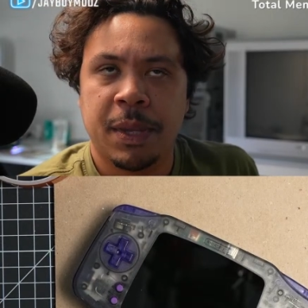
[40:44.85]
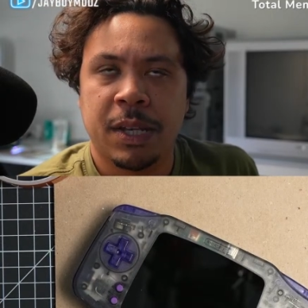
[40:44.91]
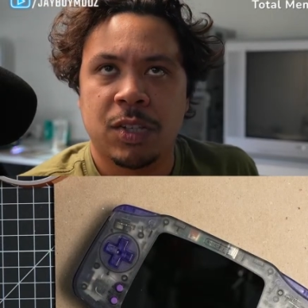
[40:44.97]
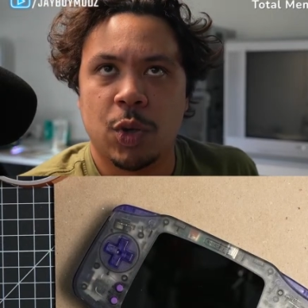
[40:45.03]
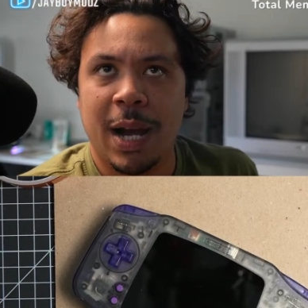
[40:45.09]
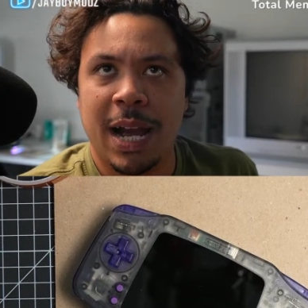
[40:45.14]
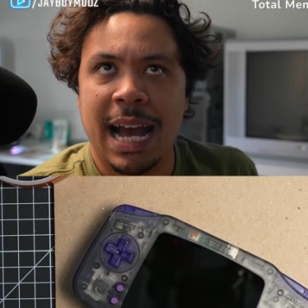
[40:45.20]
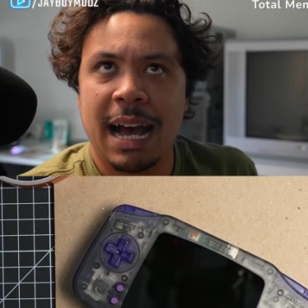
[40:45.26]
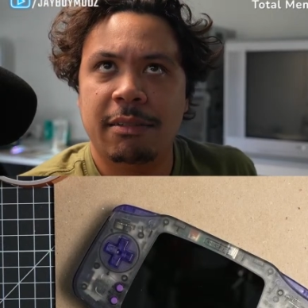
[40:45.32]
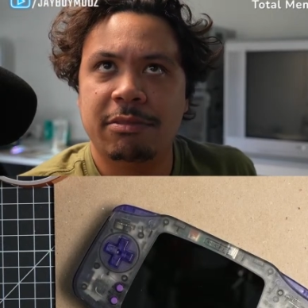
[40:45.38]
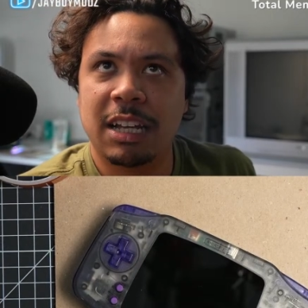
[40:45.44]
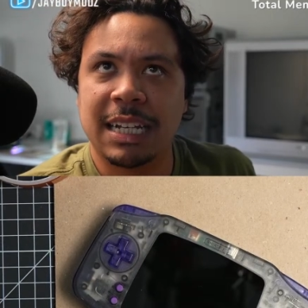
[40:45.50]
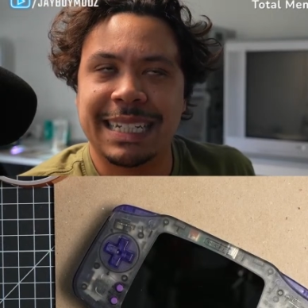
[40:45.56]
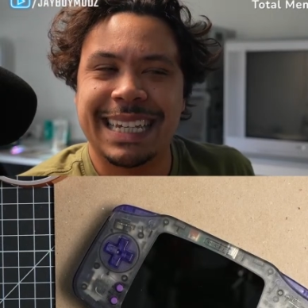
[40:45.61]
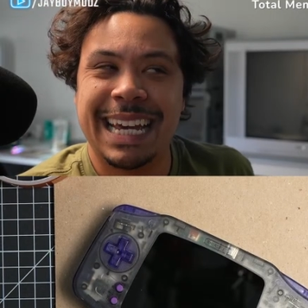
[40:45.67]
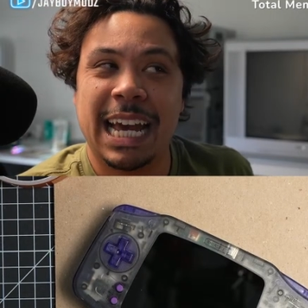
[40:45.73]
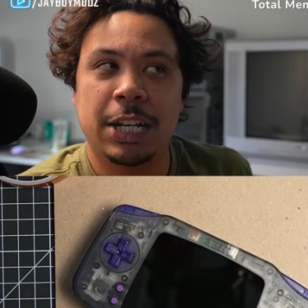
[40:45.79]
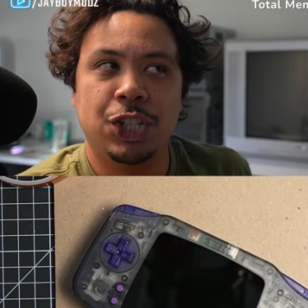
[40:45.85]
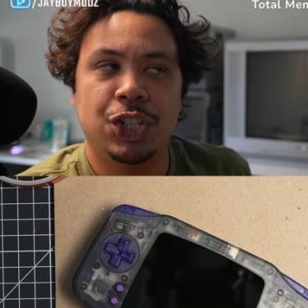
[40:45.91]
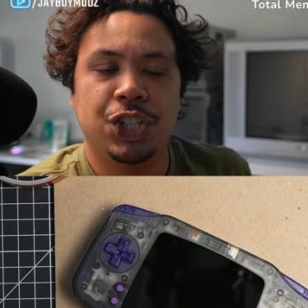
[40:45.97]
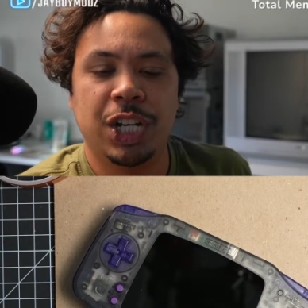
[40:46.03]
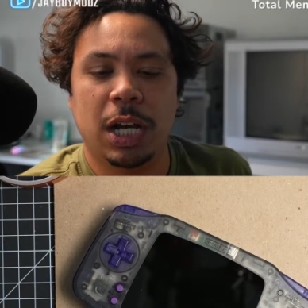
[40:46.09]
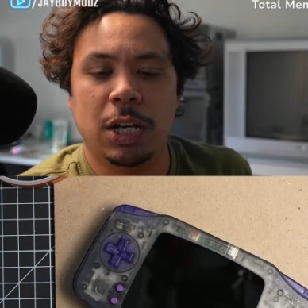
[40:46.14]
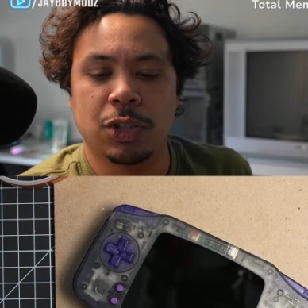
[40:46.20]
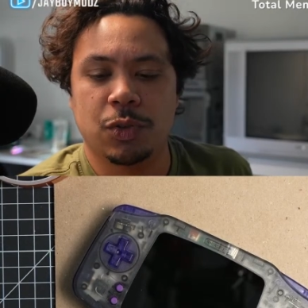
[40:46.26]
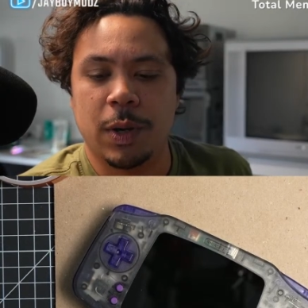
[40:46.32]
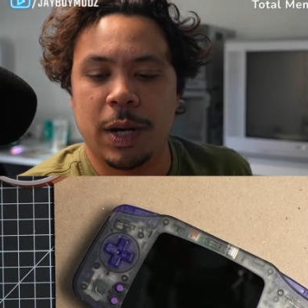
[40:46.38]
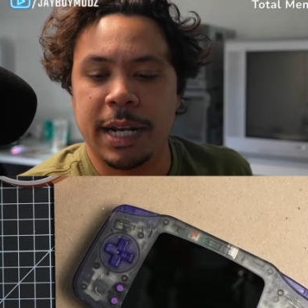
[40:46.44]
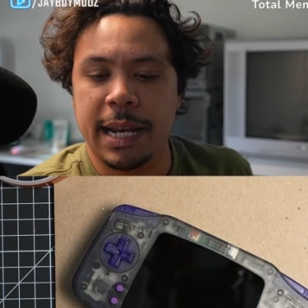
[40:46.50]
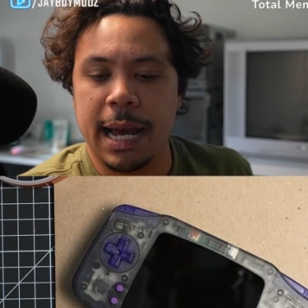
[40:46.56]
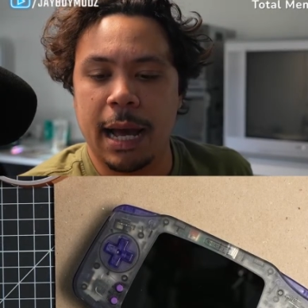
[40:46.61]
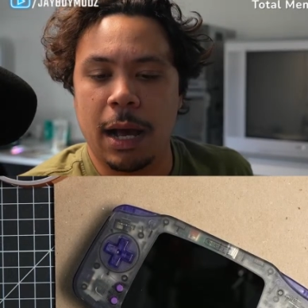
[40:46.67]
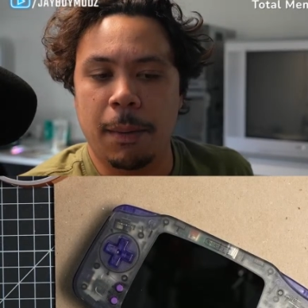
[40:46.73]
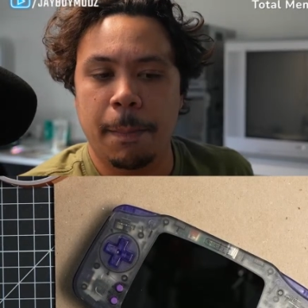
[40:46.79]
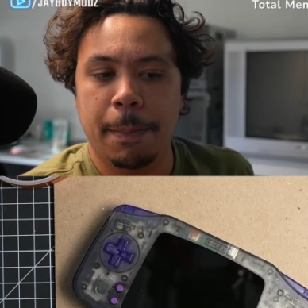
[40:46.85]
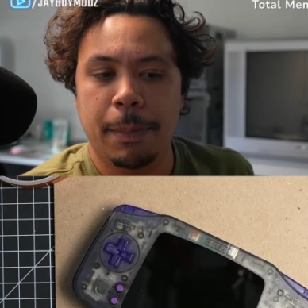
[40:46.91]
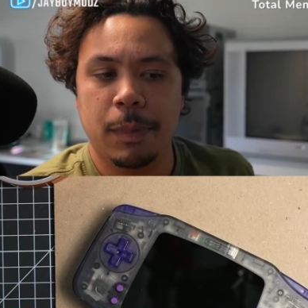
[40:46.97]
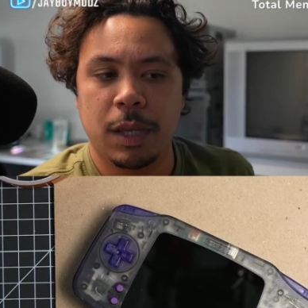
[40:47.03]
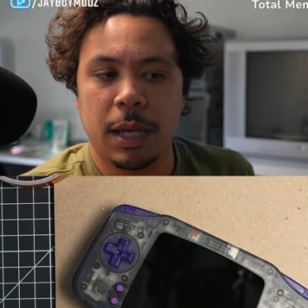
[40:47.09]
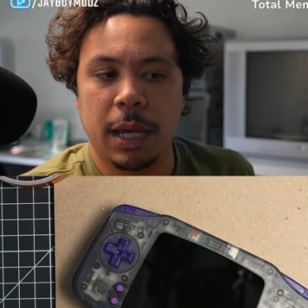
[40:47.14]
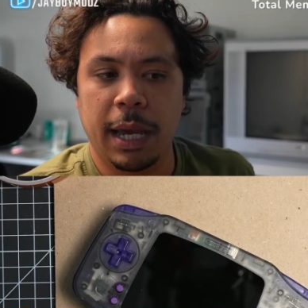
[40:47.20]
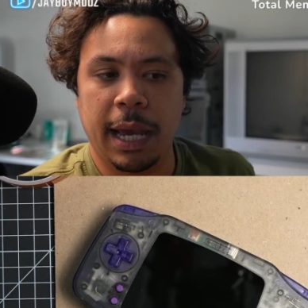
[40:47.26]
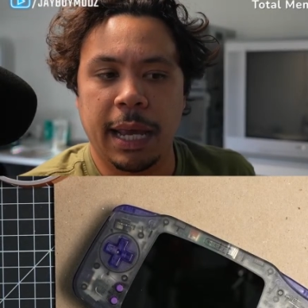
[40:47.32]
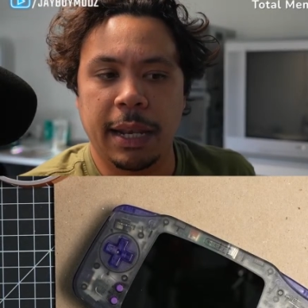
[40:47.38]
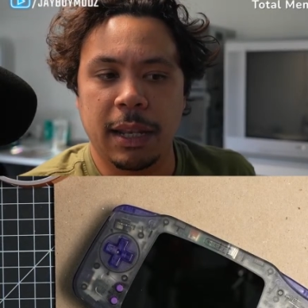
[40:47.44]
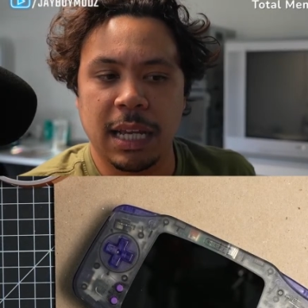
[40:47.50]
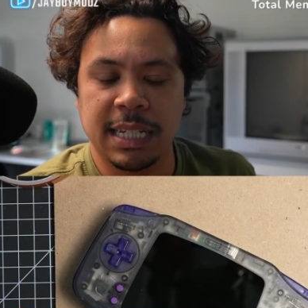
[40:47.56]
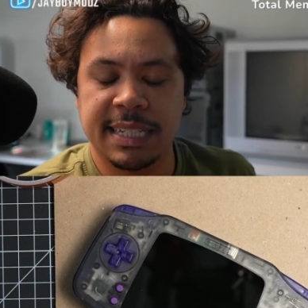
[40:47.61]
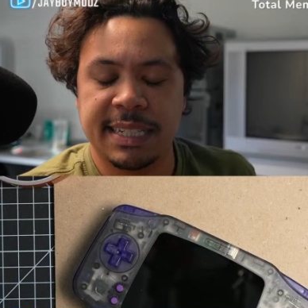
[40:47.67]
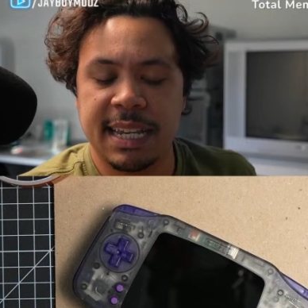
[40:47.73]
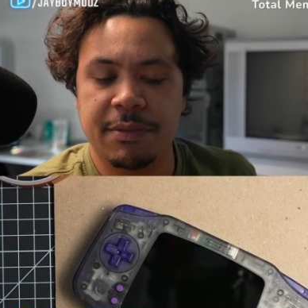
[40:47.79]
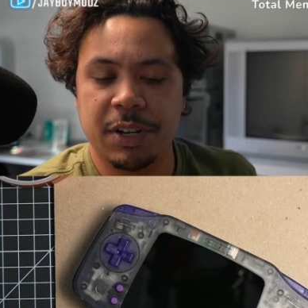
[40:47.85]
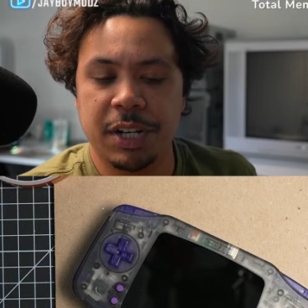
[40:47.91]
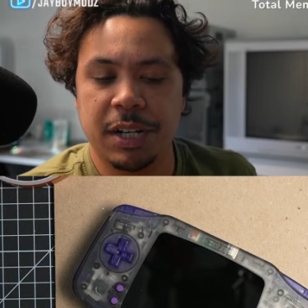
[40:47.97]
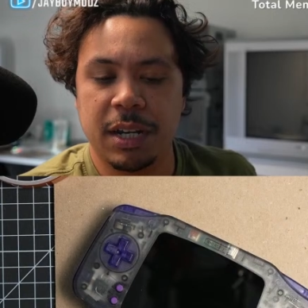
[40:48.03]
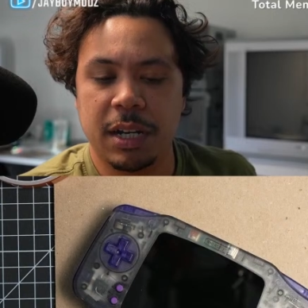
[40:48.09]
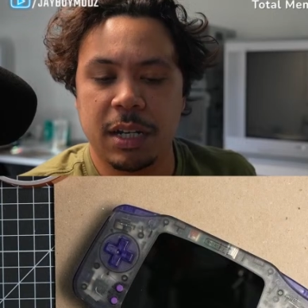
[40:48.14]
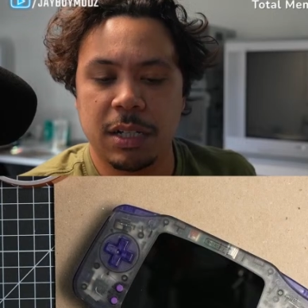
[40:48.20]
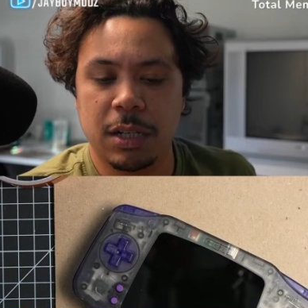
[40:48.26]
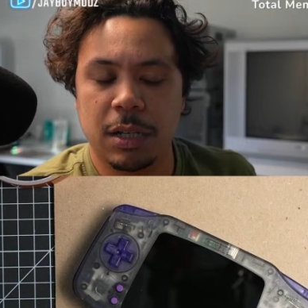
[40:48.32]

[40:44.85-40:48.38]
So I have like 10 shells right now and like 7